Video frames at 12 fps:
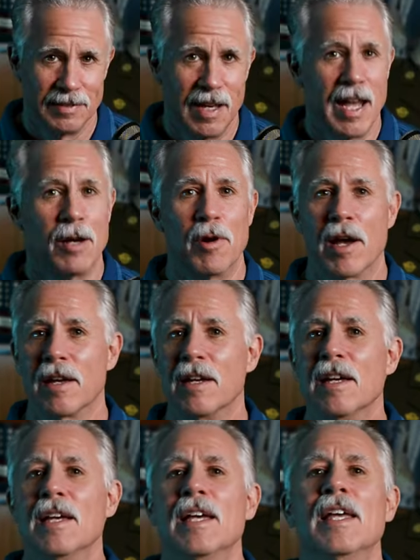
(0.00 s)
Anyway,
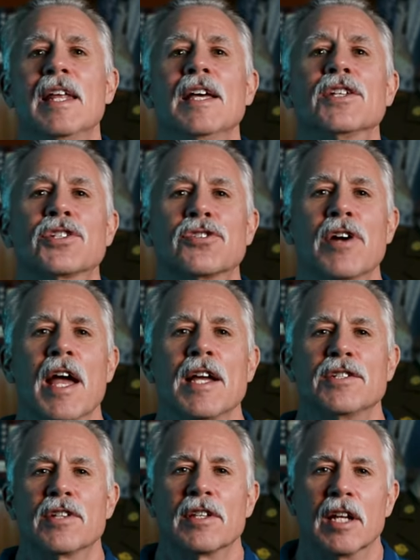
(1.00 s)
it is
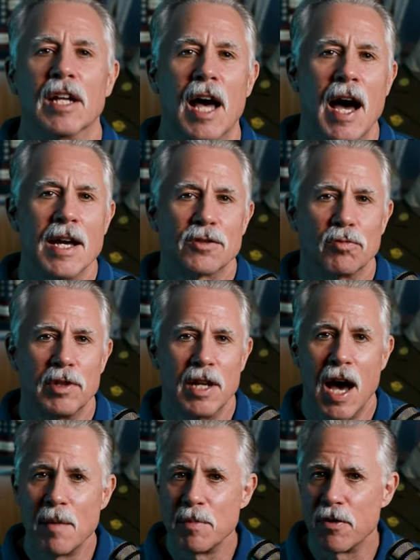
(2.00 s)
strange that the lines would
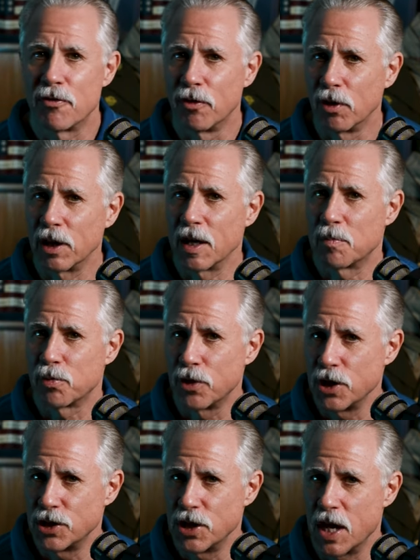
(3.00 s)
not be fully
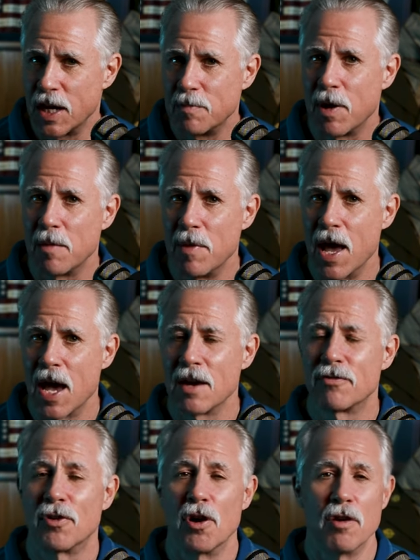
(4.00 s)
appreciated by man
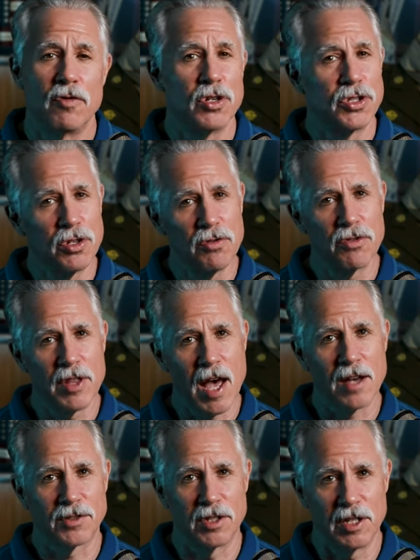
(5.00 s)
for over
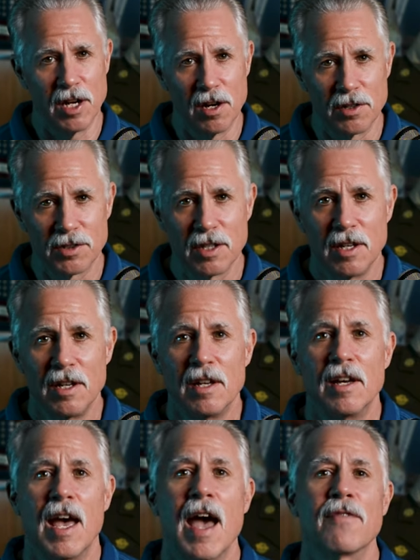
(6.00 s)
2,000 years
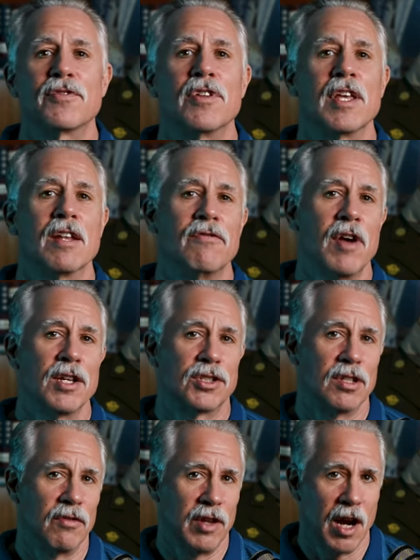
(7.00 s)
after the
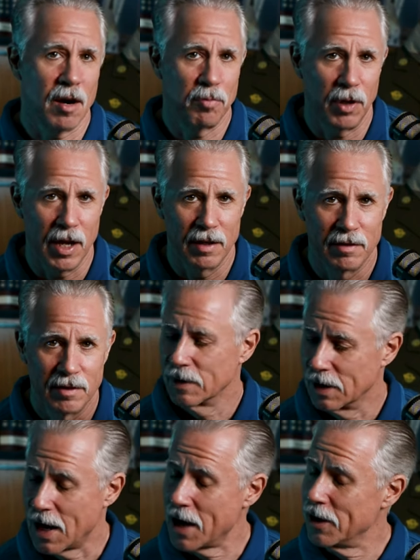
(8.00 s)
invention of the airplane.
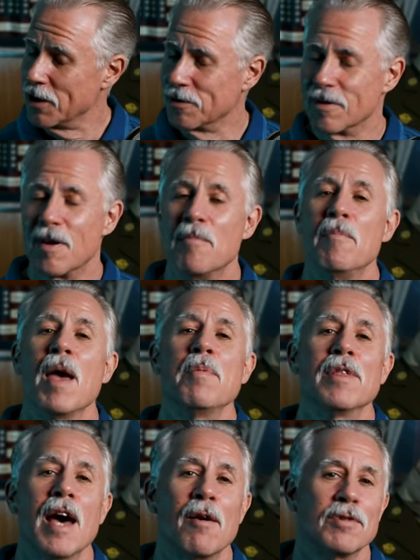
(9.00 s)
I don't know.
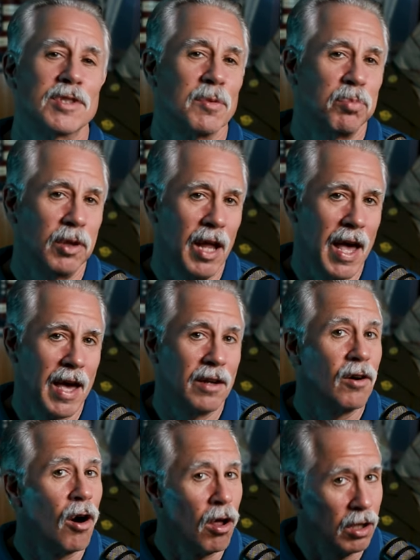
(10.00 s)
Maybe that was the
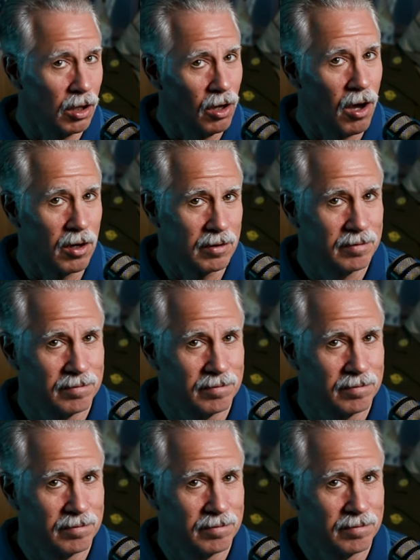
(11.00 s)
plan all along.